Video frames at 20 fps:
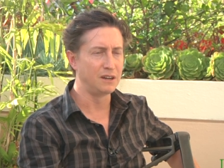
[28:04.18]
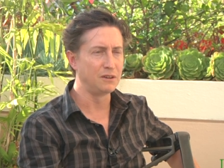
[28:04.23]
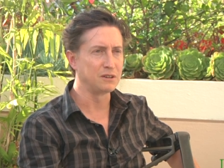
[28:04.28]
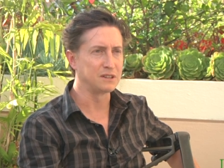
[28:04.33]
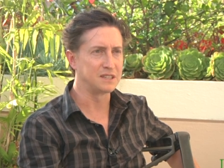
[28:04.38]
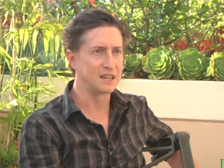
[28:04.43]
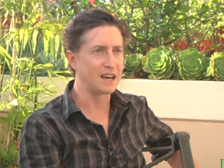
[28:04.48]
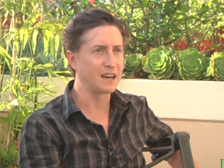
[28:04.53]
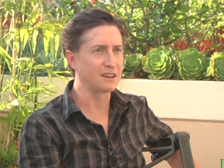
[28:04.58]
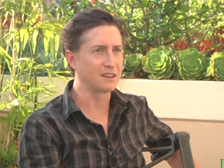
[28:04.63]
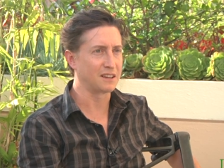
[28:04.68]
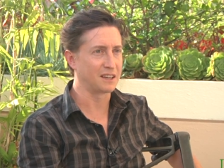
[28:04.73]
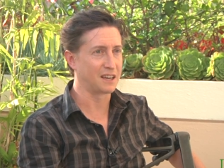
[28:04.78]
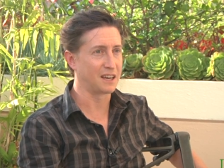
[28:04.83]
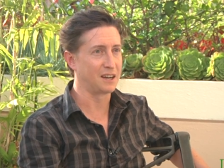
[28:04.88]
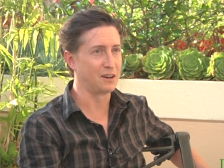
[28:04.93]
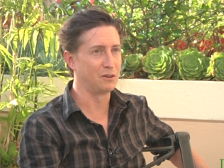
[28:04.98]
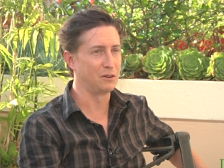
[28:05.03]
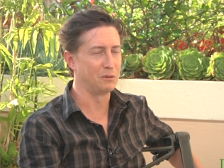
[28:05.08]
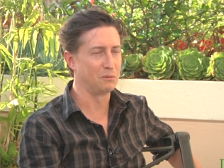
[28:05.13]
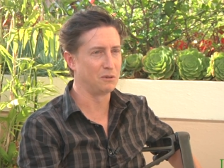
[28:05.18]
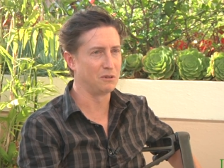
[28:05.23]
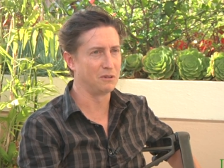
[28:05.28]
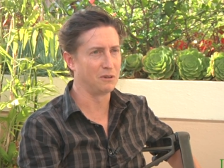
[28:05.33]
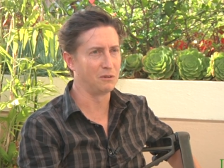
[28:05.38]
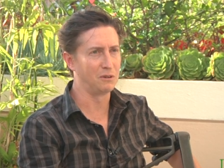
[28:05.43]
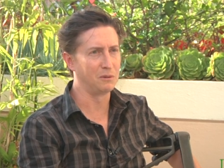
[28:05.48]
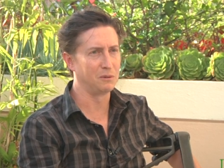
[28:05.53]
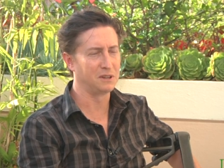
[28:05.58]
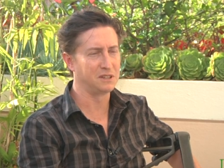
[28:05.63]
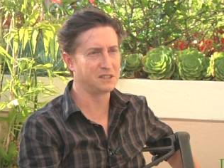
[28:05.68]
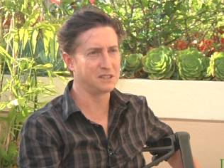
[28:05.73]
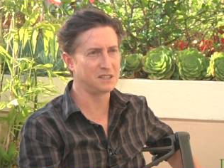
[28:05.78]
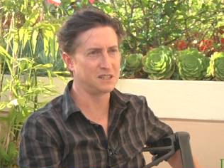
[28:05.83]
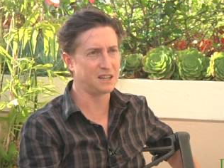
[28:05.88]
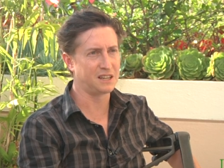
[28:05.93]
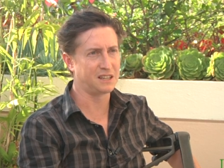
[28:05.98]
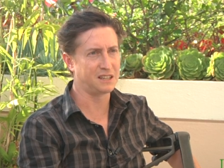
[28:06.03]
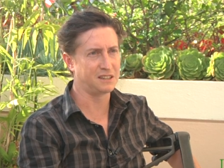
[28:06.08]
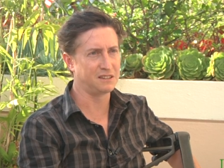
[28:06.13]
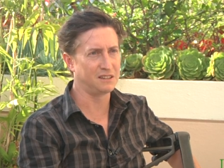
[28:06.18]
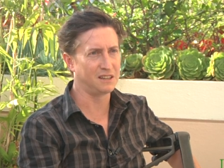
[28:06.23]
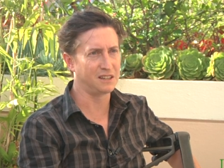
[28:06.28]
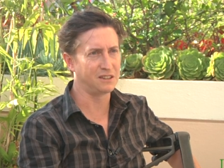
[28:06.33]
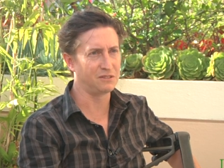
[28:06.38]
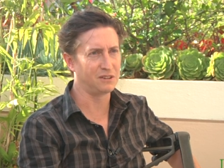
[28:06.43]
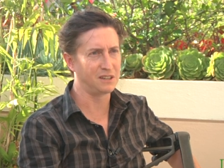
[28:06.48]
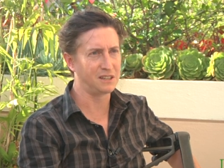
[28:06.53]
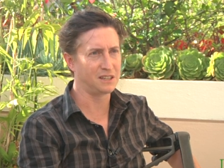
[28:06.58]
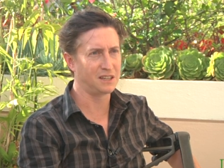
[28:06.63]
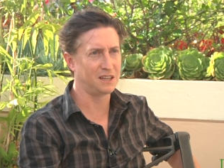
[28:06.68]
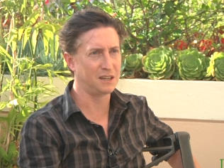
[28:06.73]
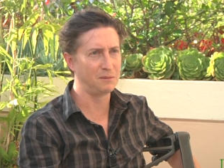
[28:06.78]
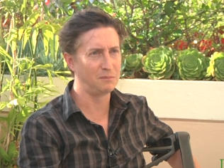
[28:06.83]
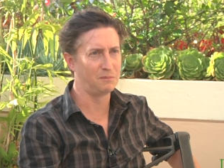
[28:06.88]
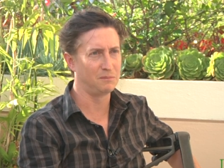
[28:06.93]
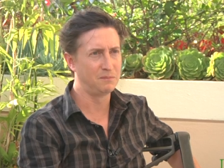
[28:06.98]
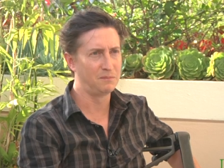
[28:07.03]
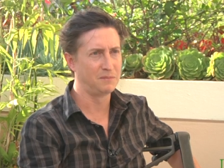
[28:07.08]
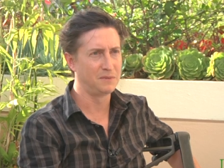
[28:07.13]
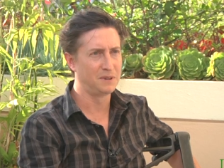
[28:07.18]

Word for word: I you know exactly the kind of horror movie I want to make. It's just not the, not the right time.